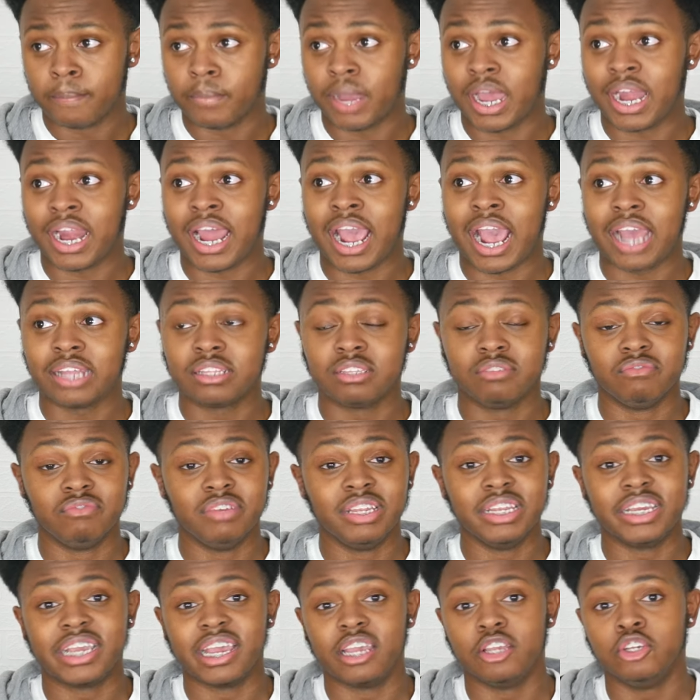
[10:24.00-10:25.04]
And I had to
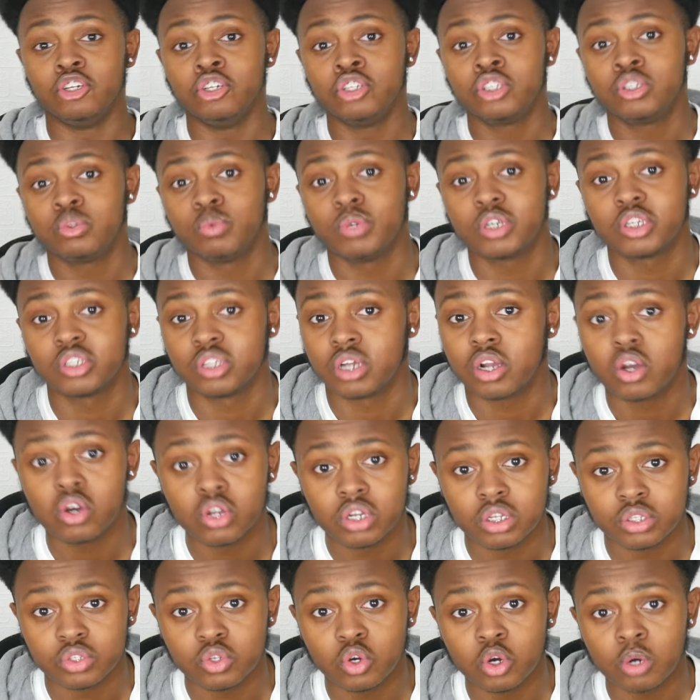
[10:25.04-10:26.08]
really get used to it because I
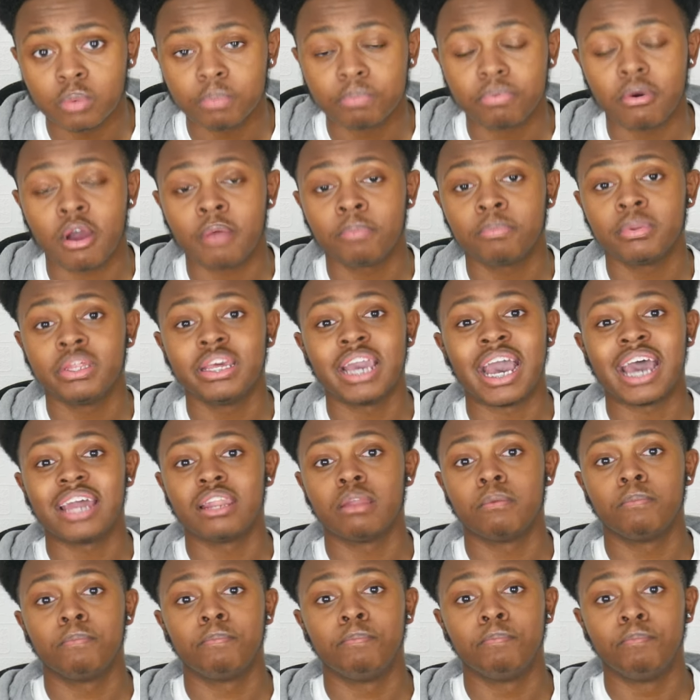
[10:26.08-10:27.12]
couldn't talk properly. I had
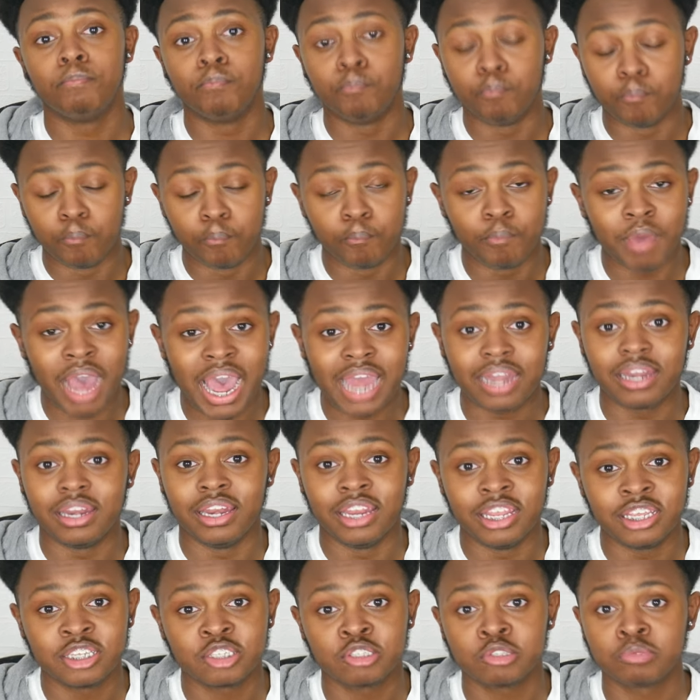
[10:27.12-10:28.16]
a bad
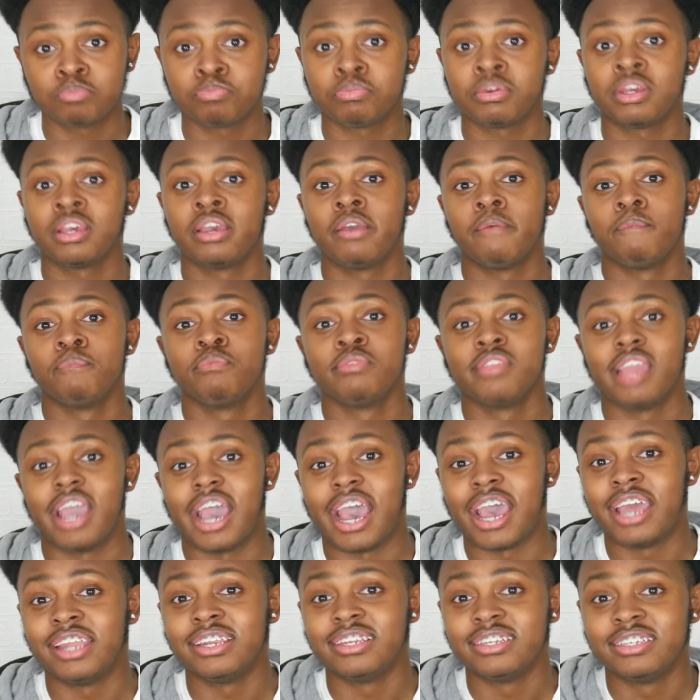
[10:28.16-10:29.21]
lisp.
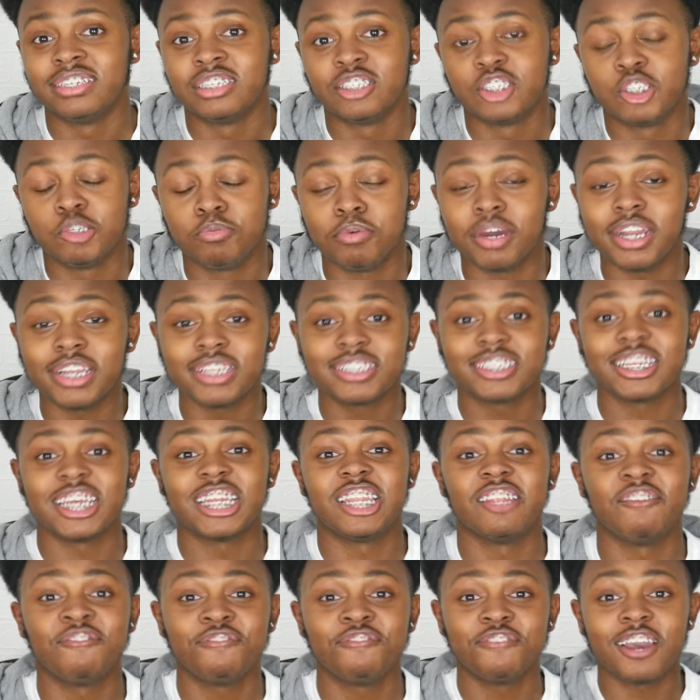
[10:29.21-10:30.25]
And to be honest,
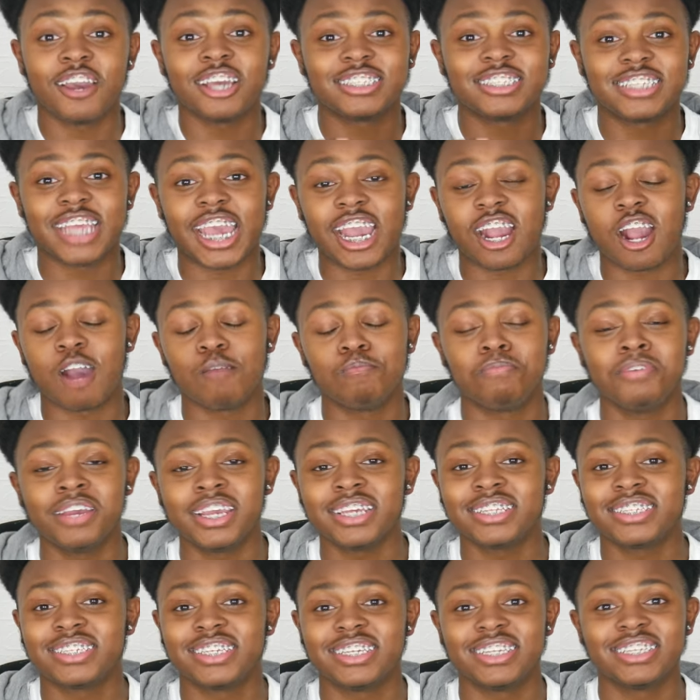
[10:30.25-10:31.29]
the first day I got
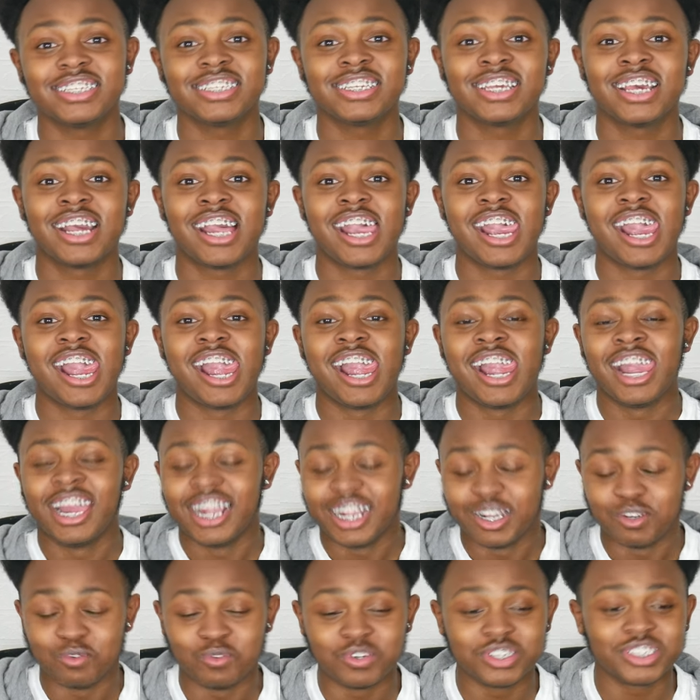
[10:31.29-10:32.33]
braces
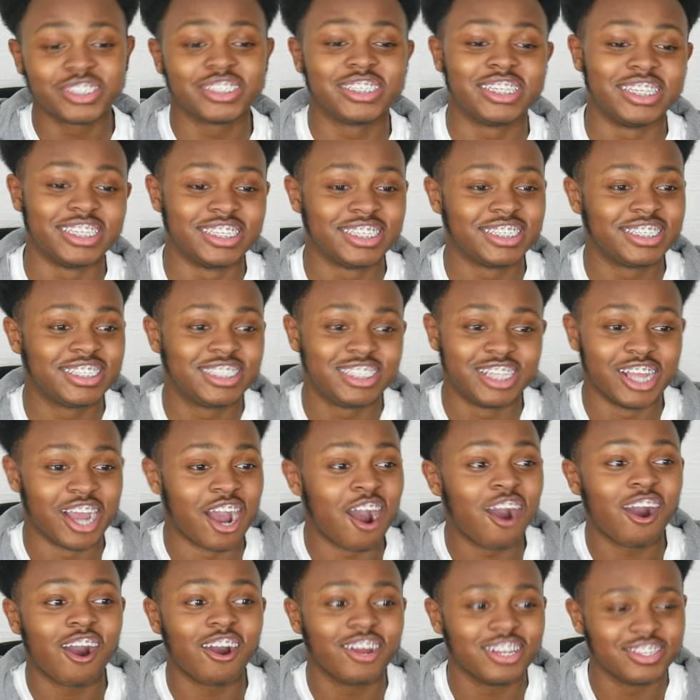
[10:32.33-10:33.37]
was
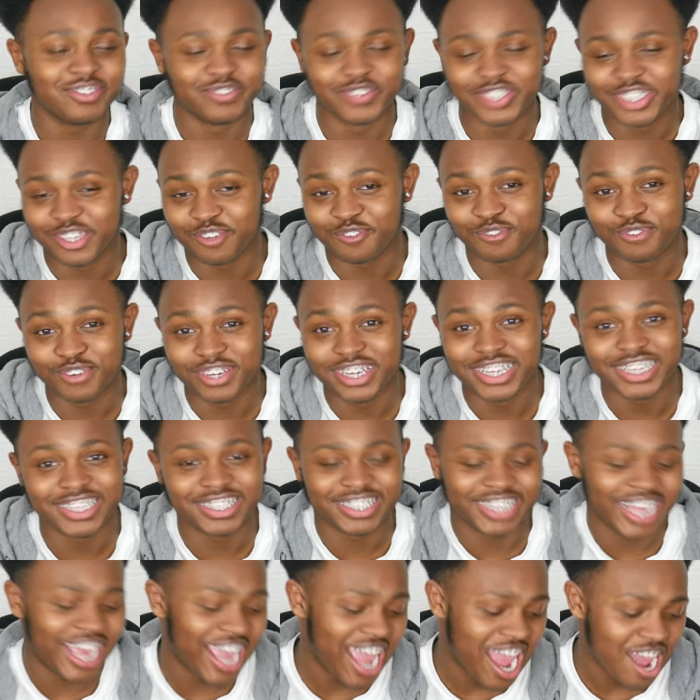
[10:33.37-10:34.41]
the funniest
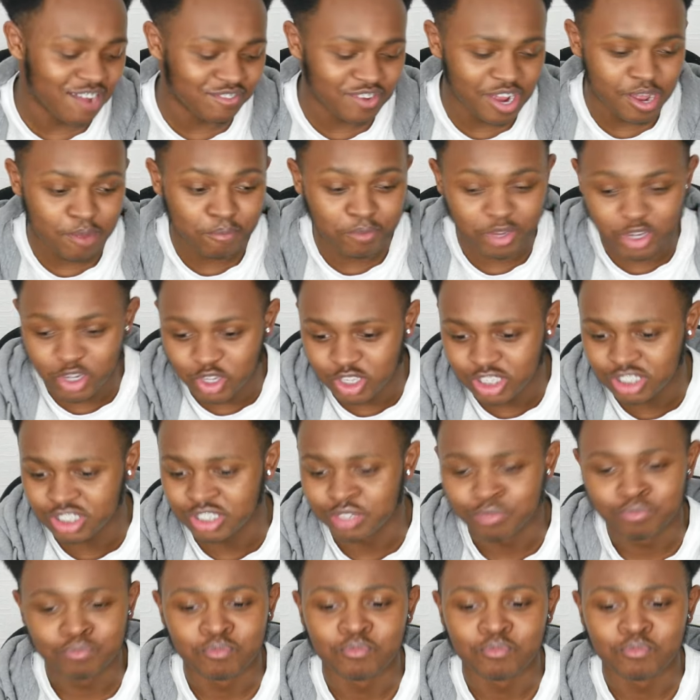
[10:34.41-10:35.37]
day ever because